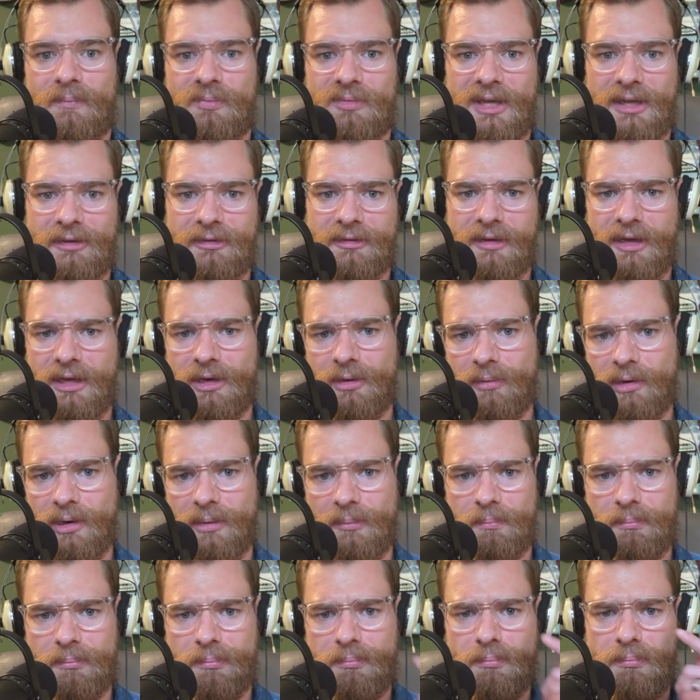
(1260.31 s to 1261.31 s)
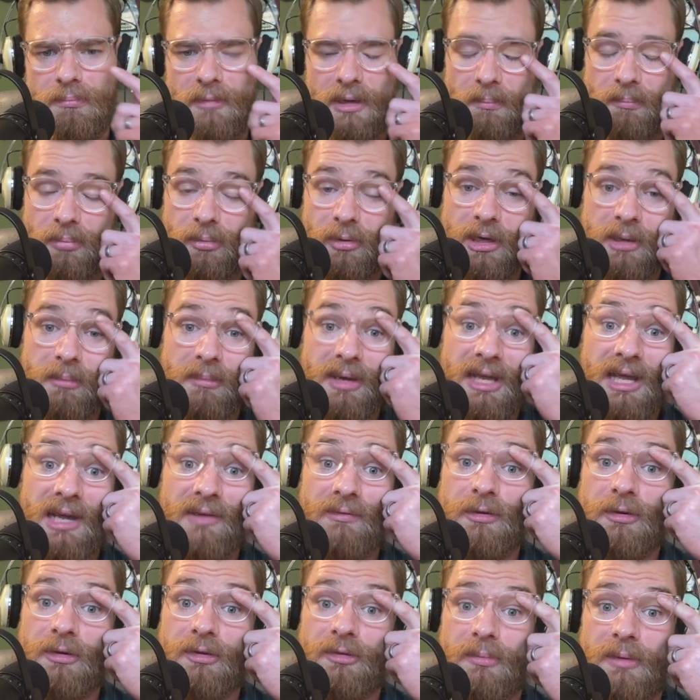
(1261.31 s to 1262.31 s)
And that's kind of where I'm, I'm putting my
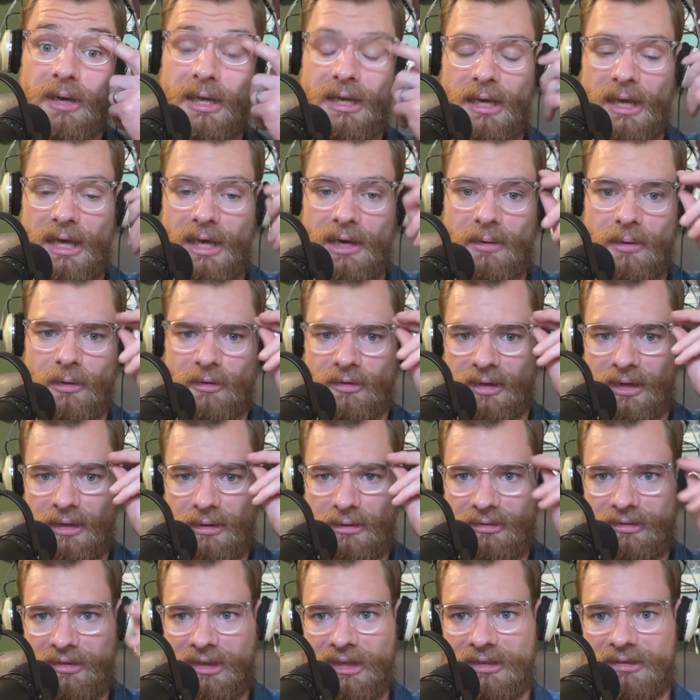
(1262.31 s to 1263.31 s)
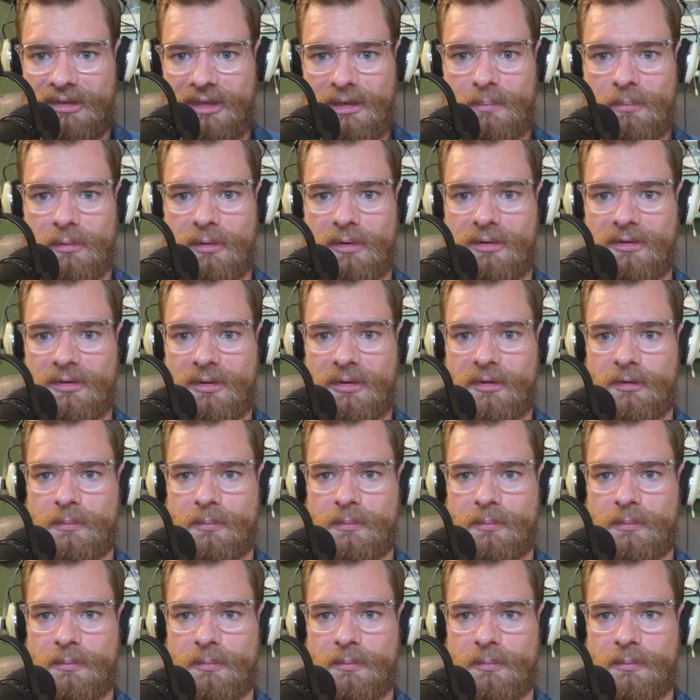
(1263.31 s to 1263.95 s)
efforts right now as I dig deeper into this